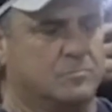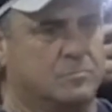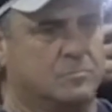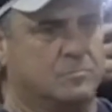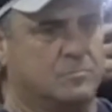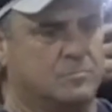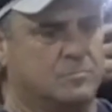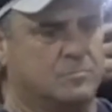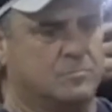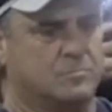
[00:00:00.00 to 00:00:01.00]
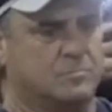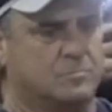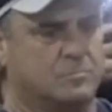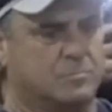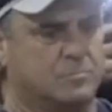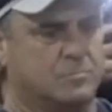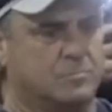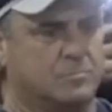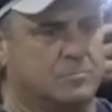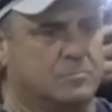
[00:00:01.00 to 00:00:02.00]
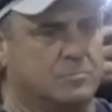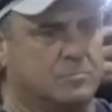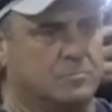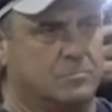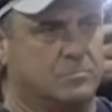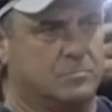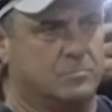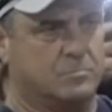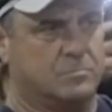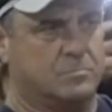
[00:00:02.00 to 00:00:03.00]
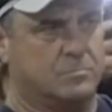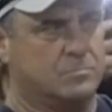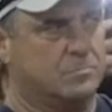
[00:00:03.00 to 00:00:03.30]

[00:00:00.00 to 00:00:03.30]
The person shown says nothing.